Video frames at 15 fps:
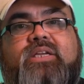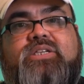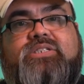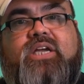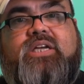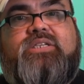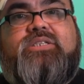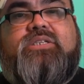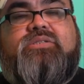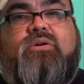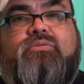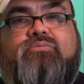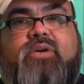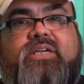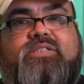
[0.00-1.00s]
changes on
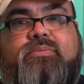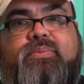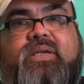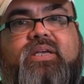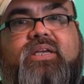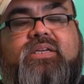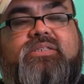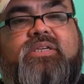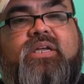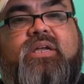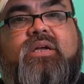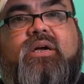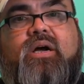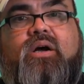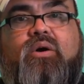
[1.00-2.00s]
recipes
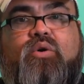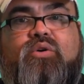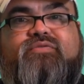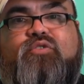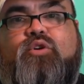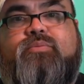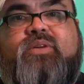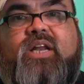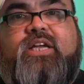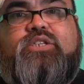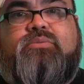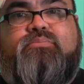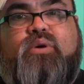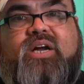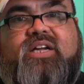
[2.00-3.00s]
or formulation
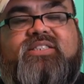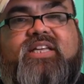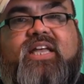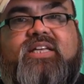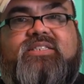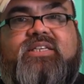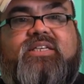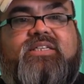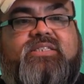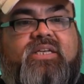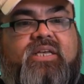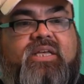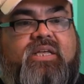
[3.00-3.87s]
processes.